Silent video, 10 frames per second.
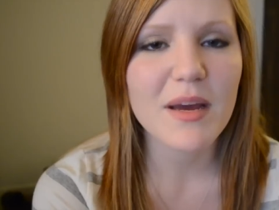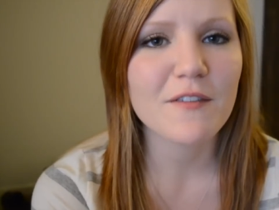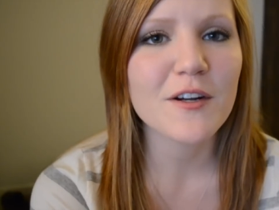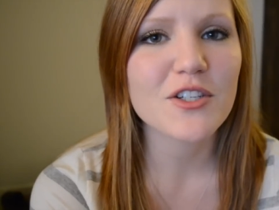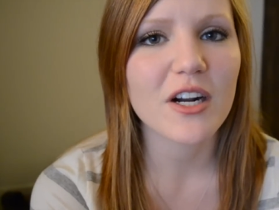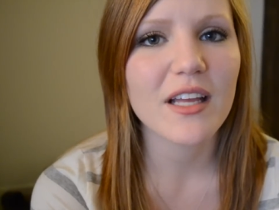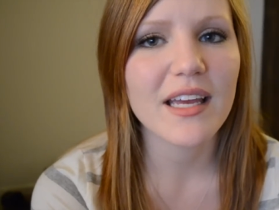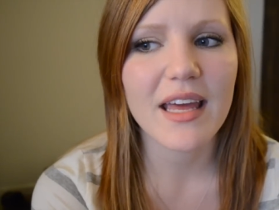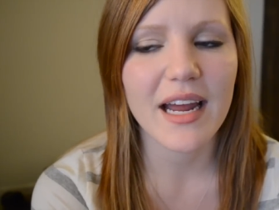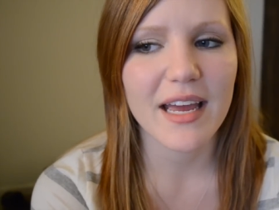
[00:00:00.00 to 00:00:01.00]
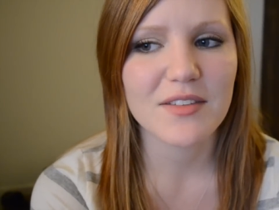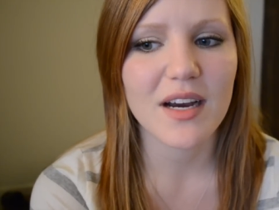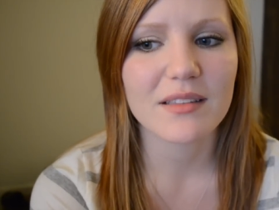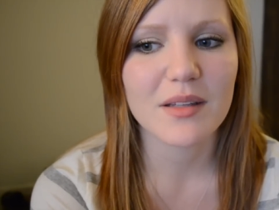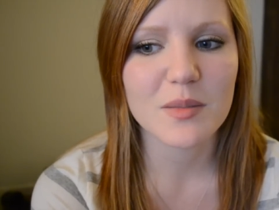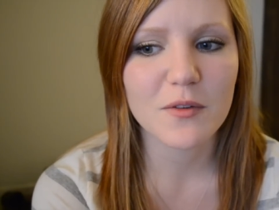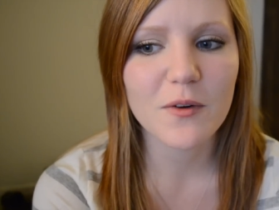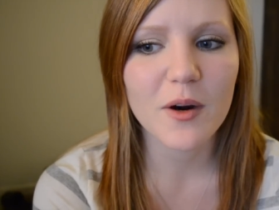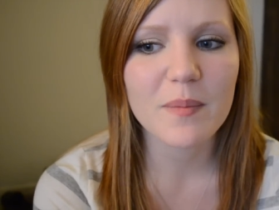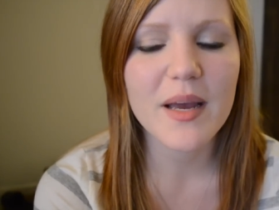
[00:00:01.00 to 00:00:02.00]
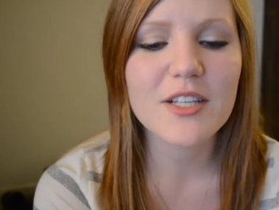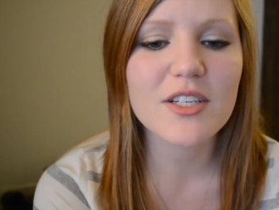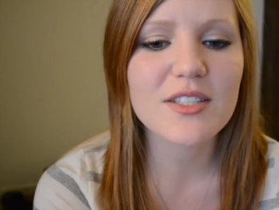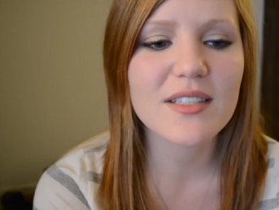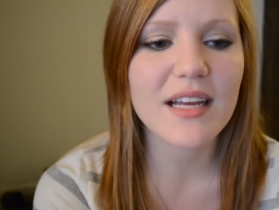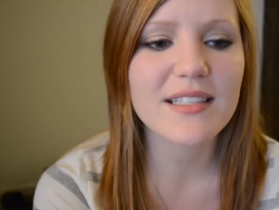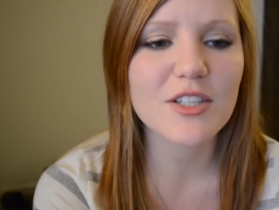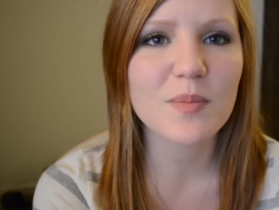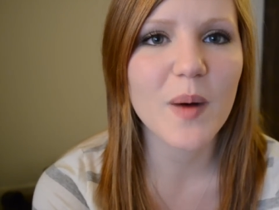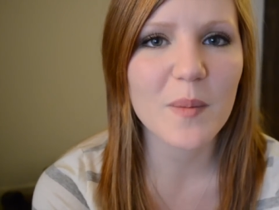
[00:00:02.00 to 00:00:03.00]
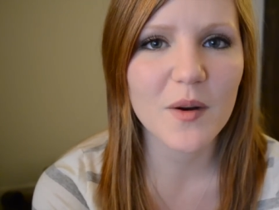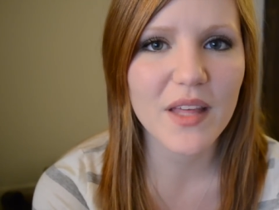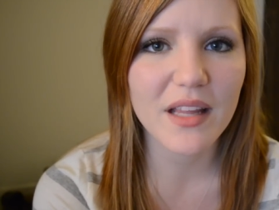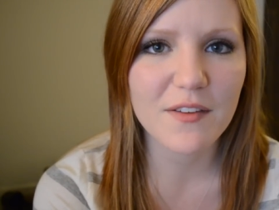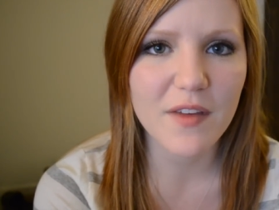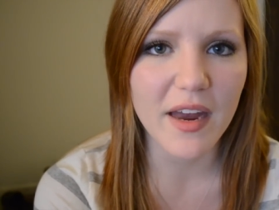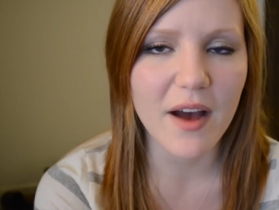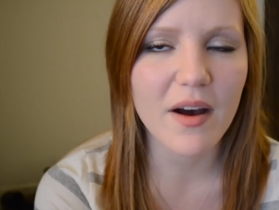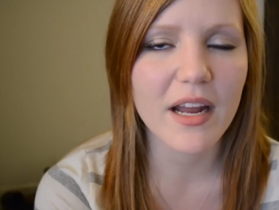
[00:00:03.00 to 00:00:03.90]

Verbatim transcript: My friend Charlotte and I have talked about this before, but it's just such a bummer they left that out,